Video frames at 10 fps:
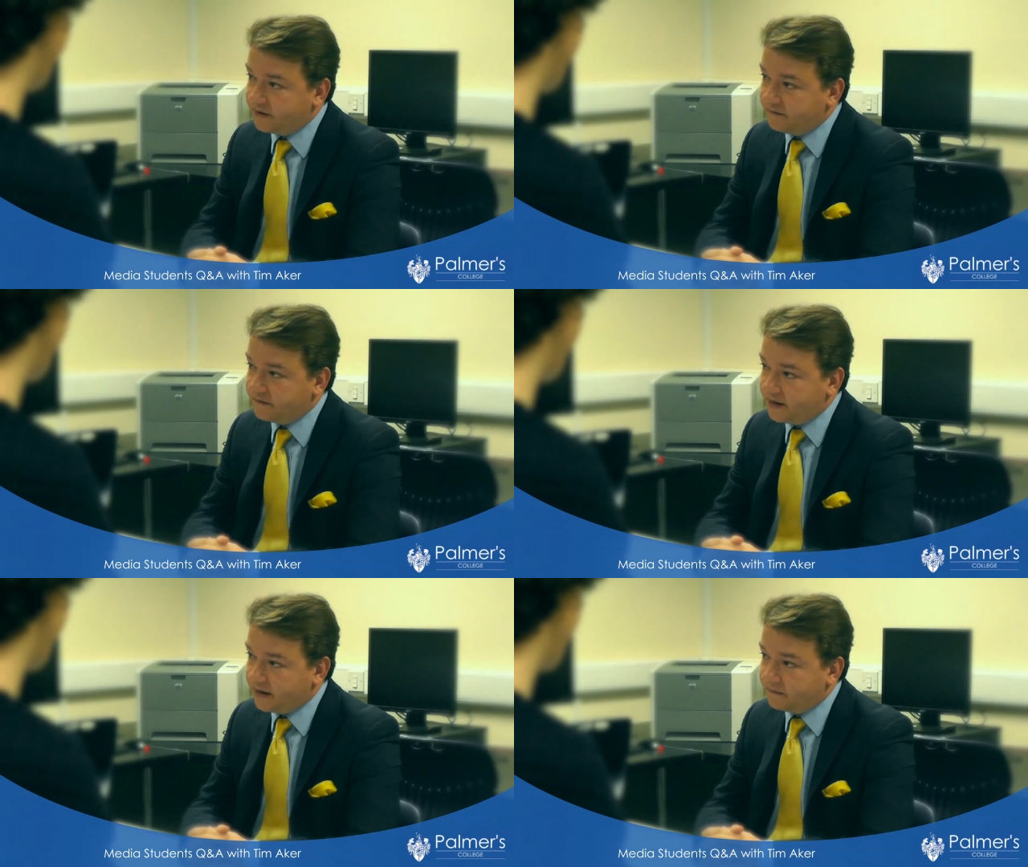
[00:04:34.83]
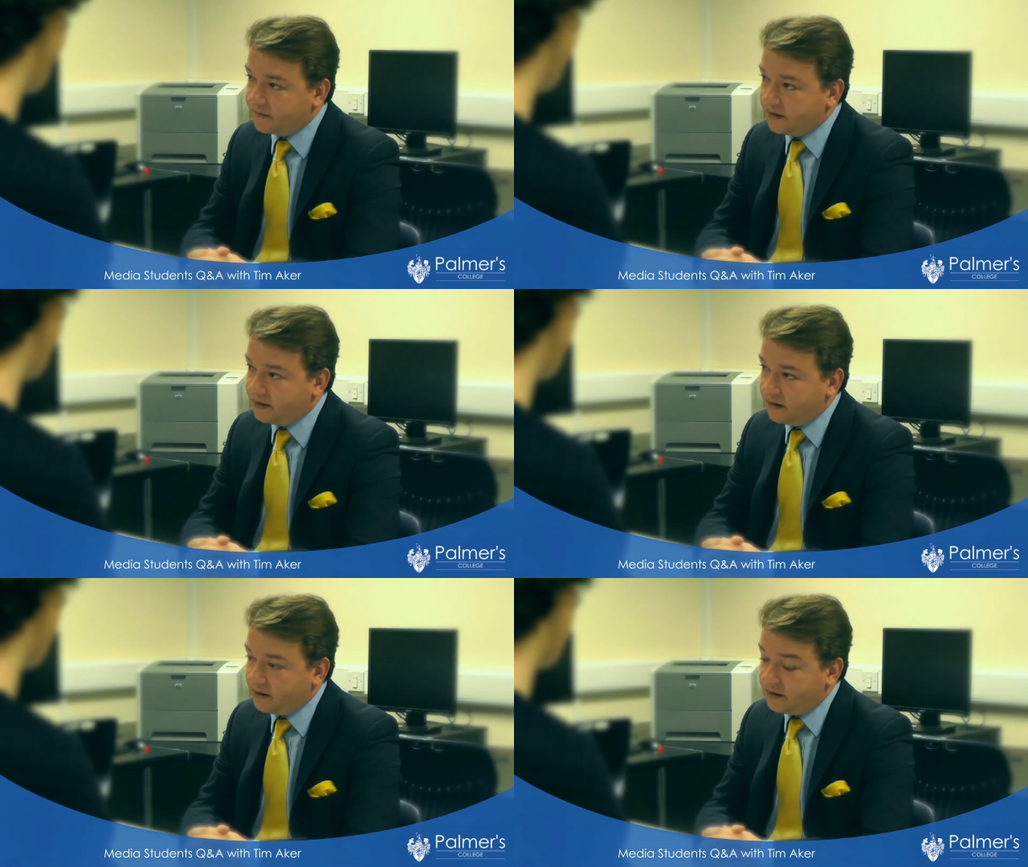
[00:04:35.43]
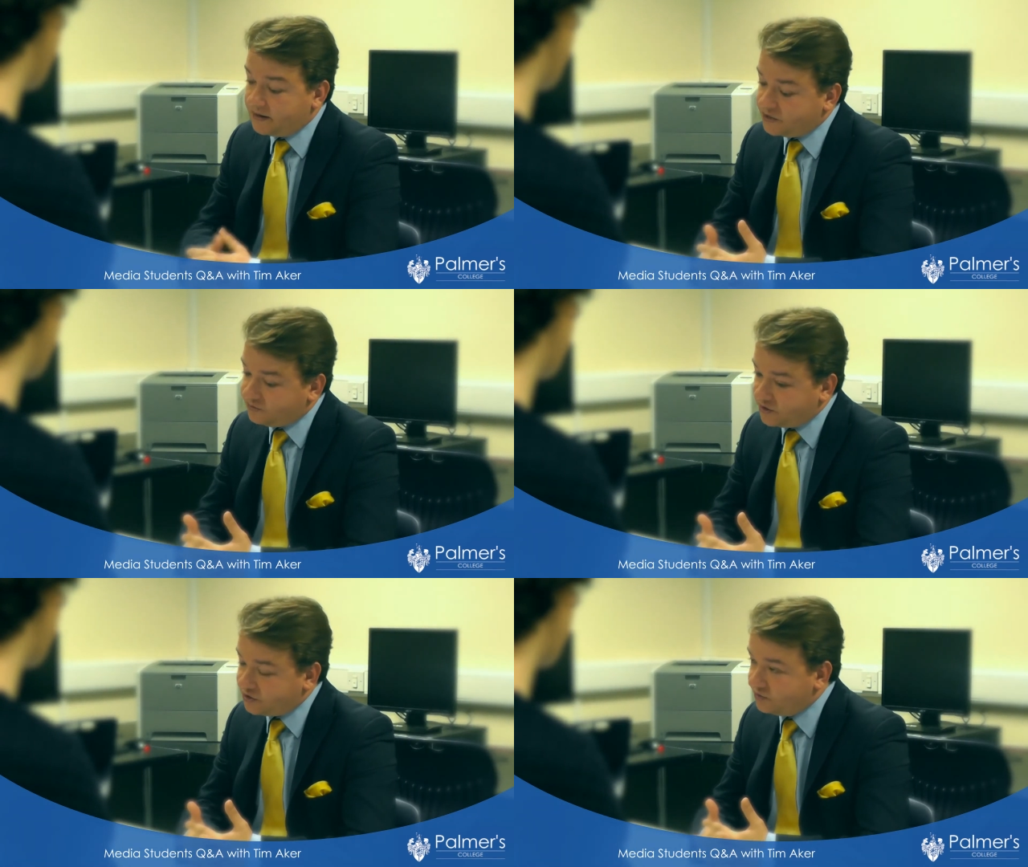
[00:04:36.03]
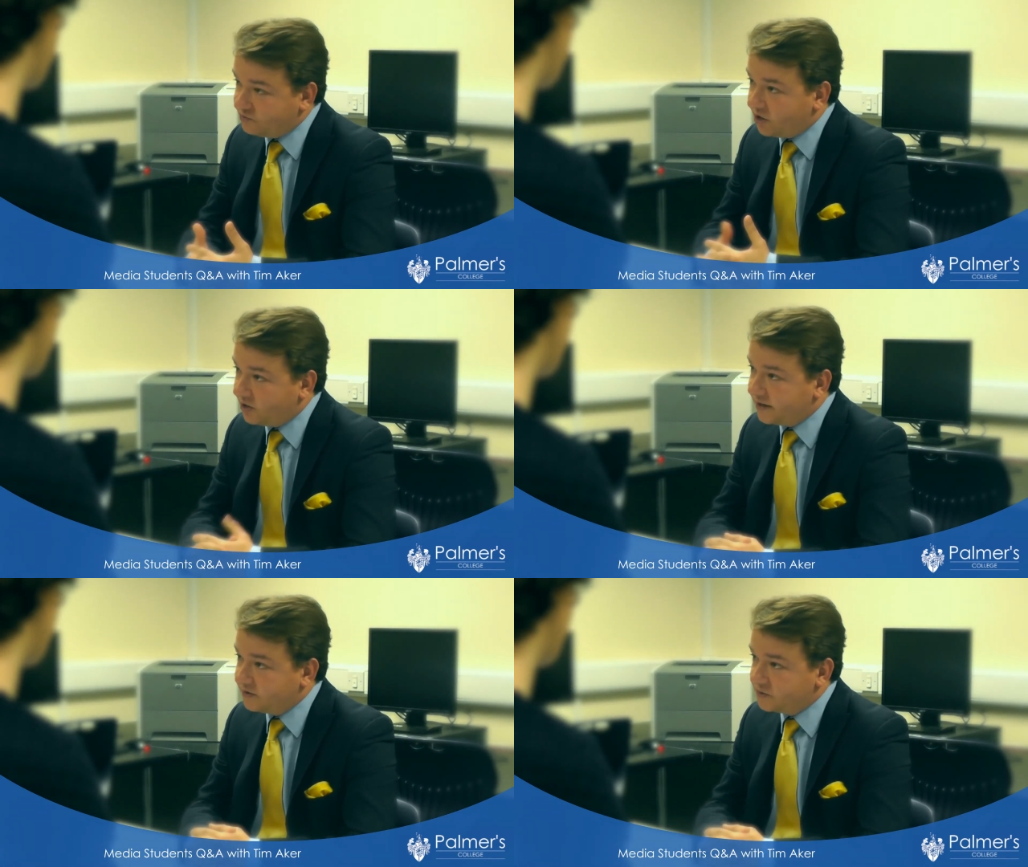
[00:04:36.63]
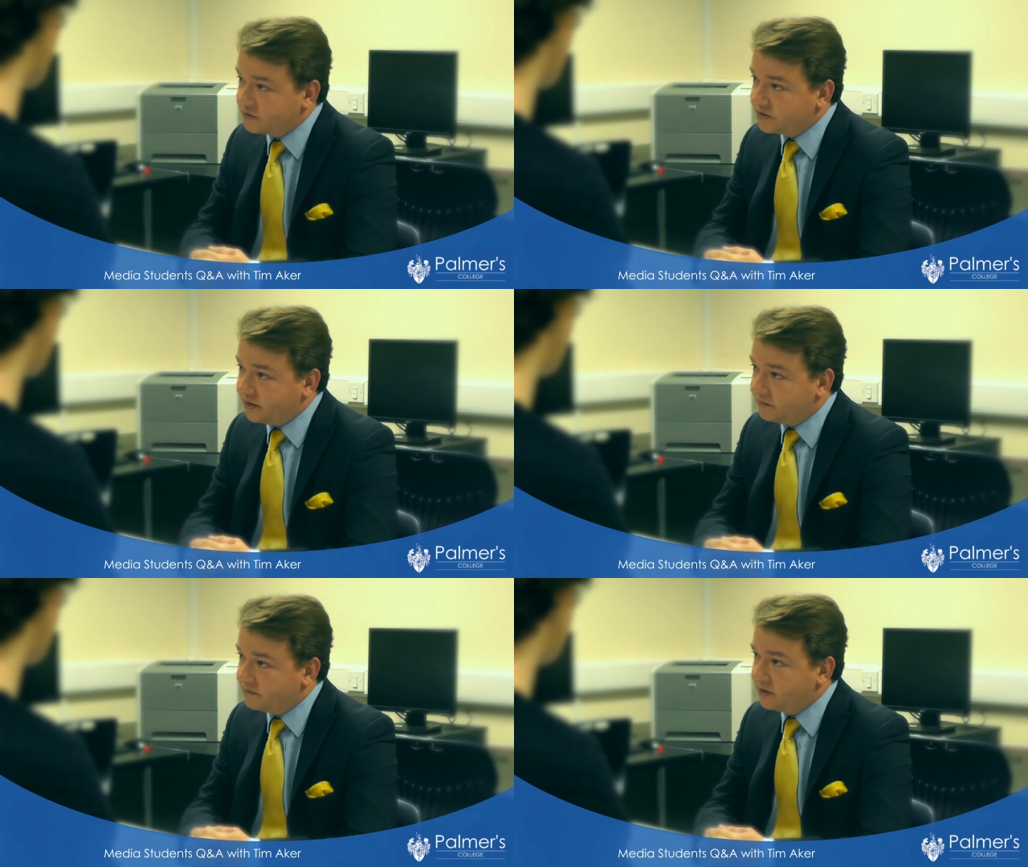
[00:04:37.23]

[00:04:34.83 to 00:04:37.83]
there for that. And these are issues right on our doorstep.